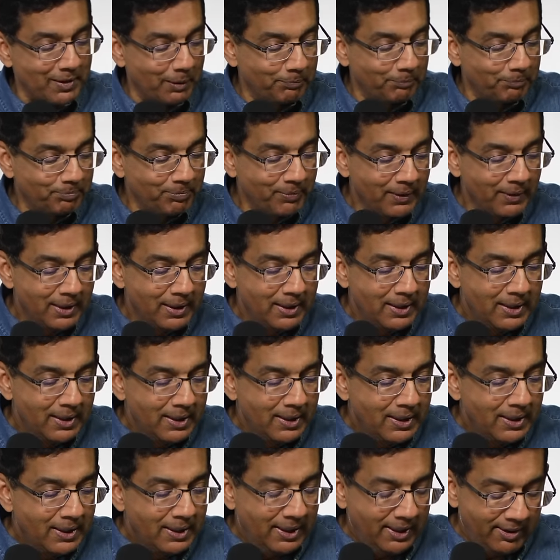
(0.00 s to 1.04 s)
them?
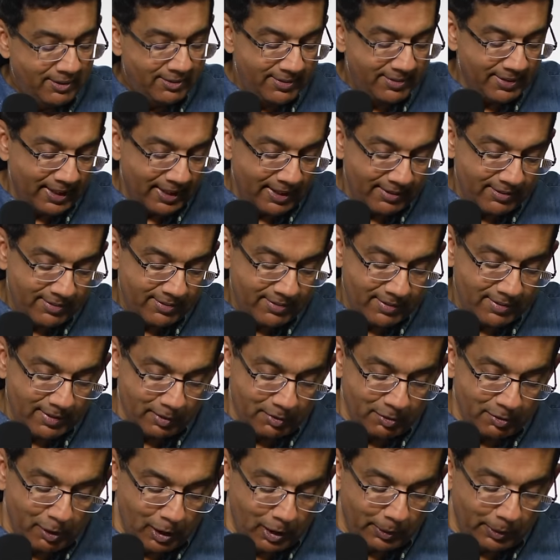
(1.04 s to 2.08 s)
He says the
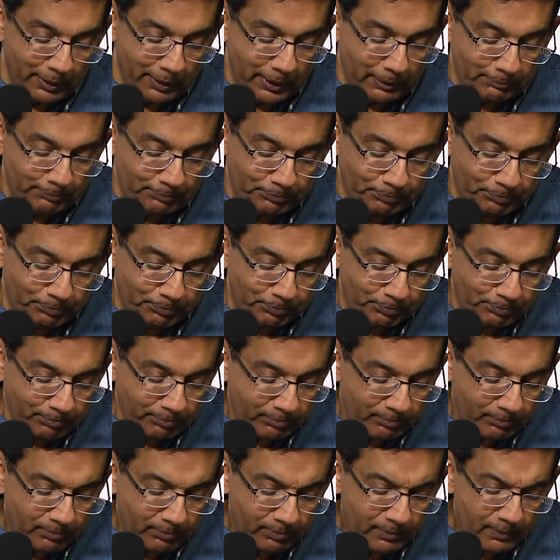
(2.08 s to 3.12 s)
following.
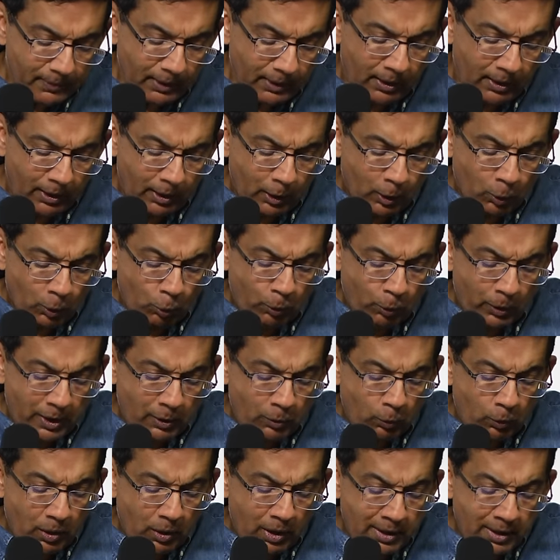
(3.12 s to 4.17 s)

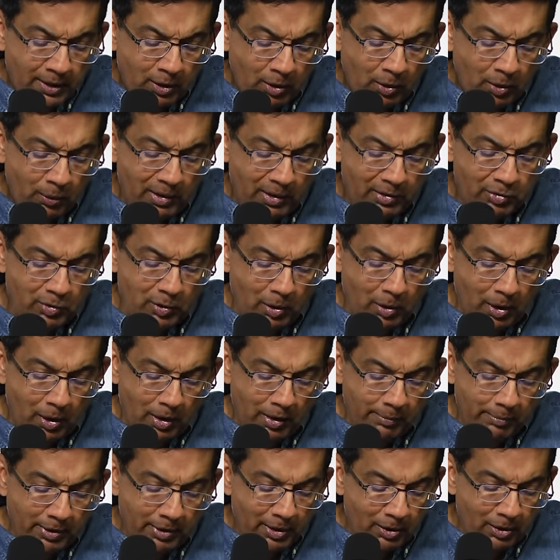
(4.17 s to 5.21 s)
When one who has
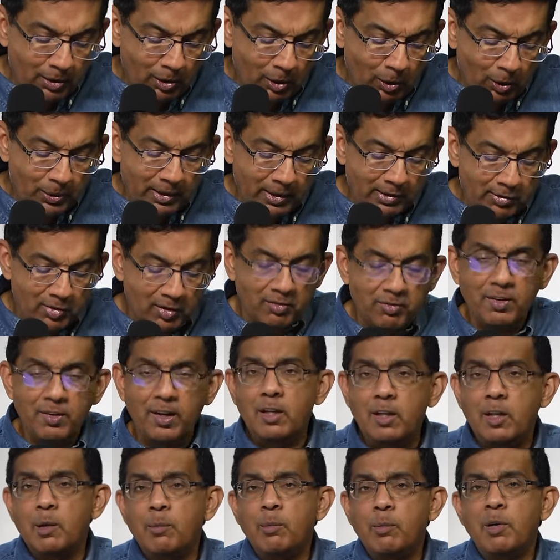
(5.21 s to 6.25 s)
long been known as a
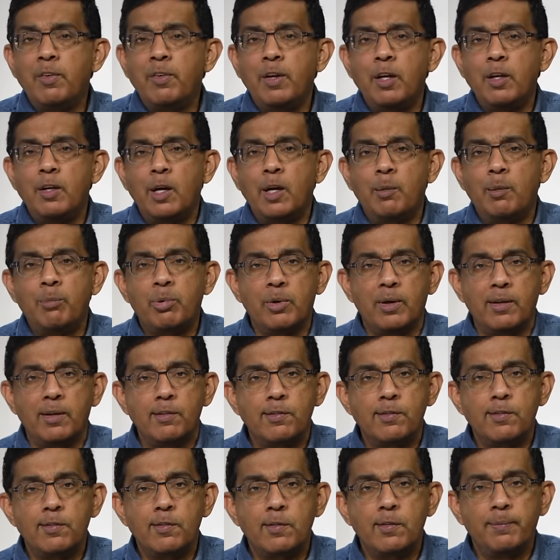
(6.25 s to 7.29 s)
victim of
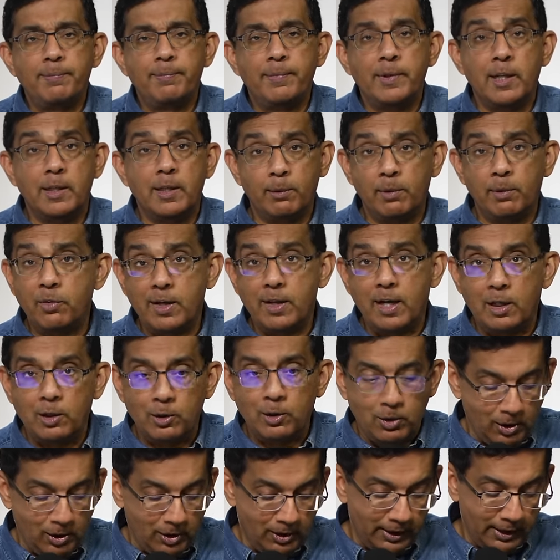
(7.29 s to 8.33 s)
intemperance, in other words, the
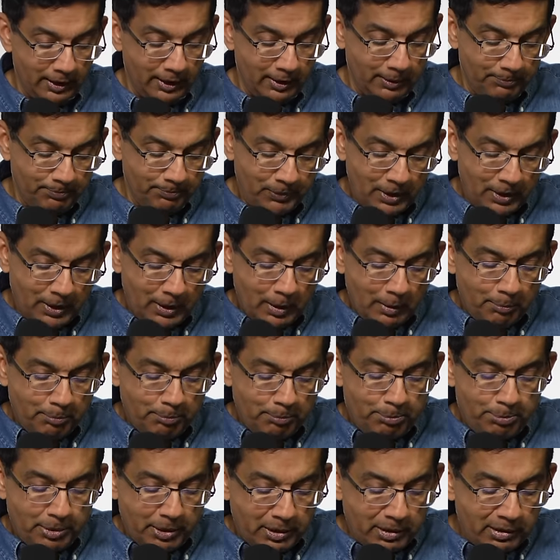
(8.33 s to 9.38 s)
alcoholic,
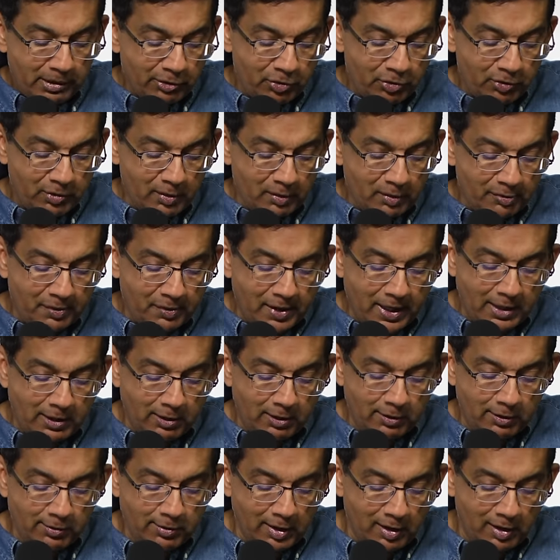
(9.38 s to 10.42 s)
bursts the
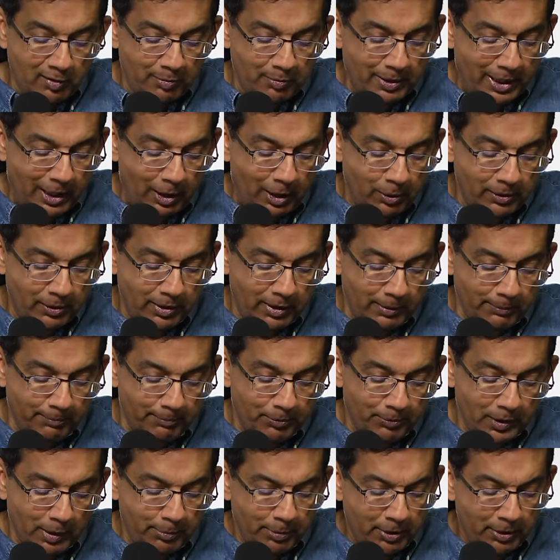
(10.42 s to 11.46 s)
fetters that have bound
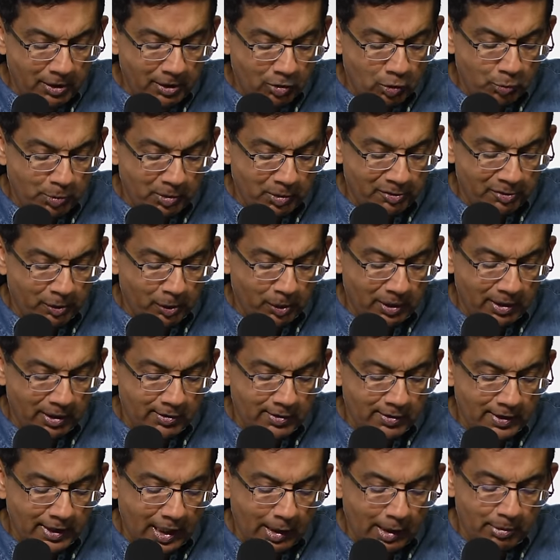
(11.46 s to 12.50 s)
him, appears before
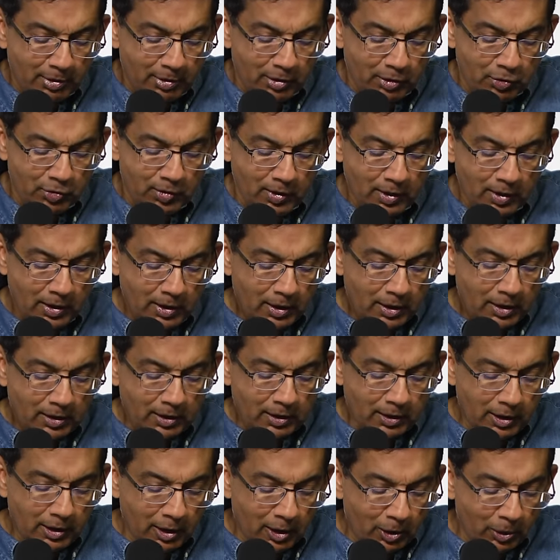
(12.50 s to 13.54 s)
his neighbors
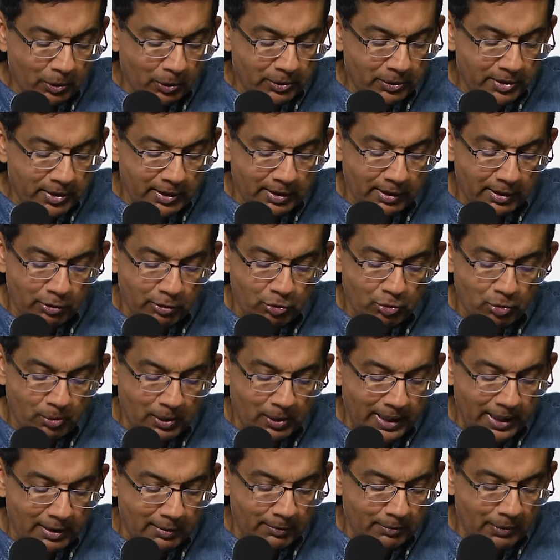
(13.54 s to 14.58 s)
clothed in his
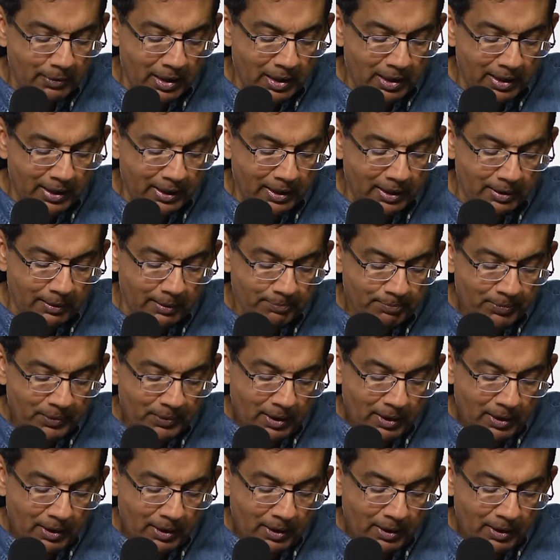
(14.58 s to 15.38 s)
right mind,